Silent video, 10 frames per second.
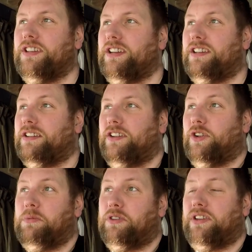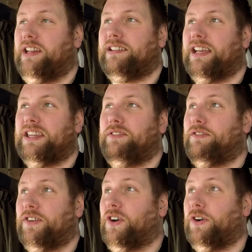And almost, it's like they've
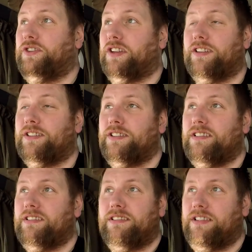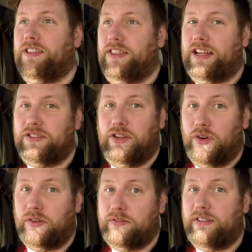forgotten, that's
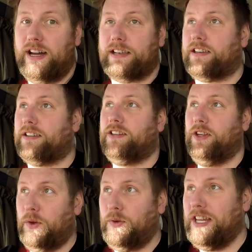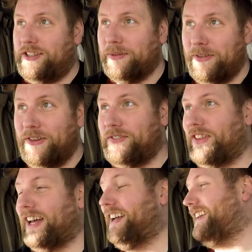your van, you need to move
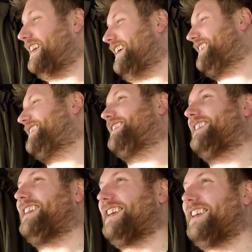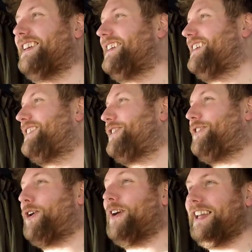that.
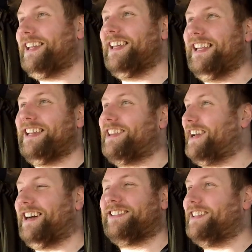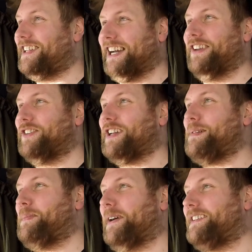Quite clearly the Arctic cannot
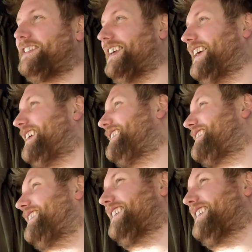get past it.